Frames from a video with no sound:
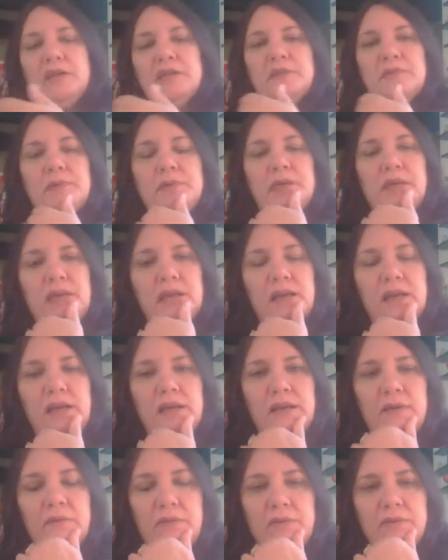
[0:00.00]
husband and
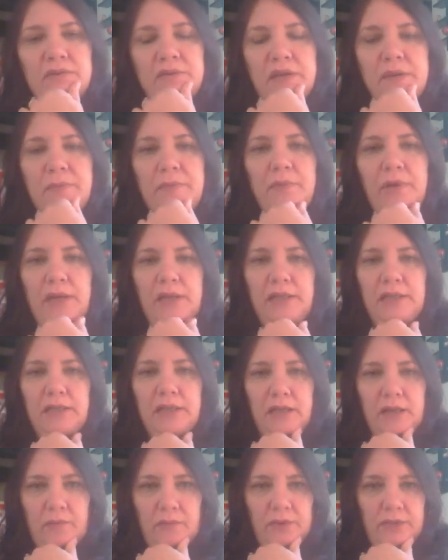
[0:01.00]
I were
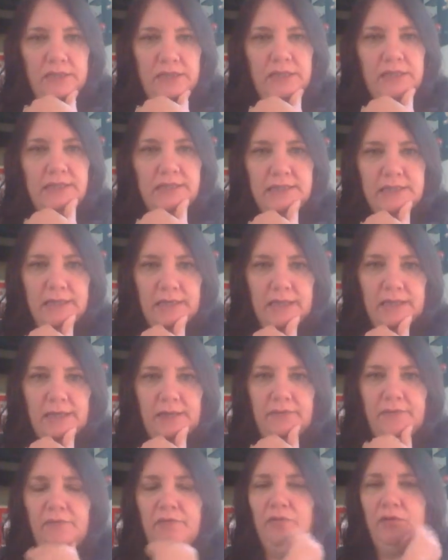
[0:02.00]
separated, I went to
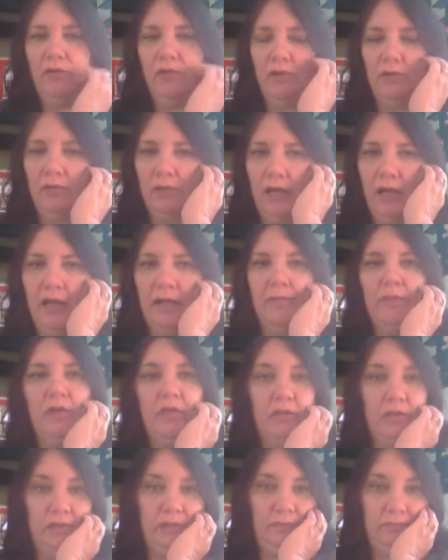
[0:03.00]
Kentucky for 9
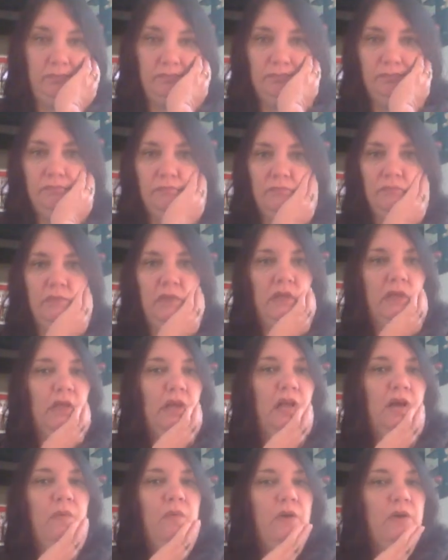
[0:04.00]
months. You
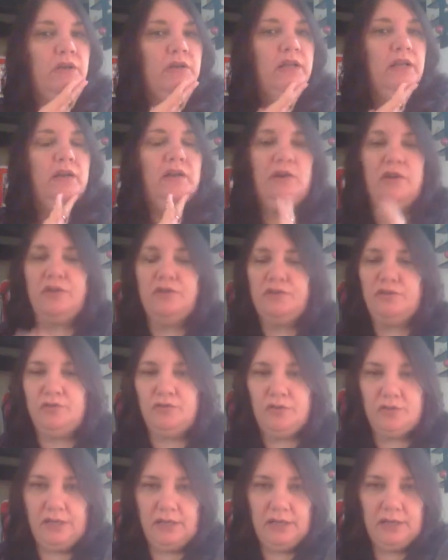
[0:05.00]
know, worked out our
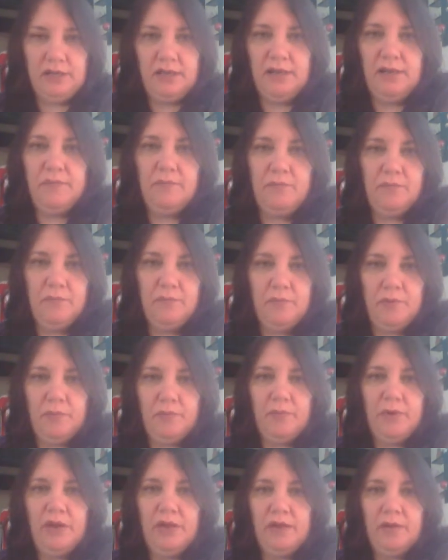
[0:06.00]
issues. I ended up
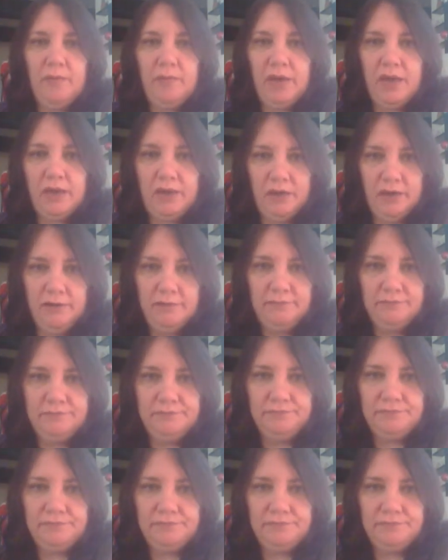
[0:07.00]
boomeranging back here.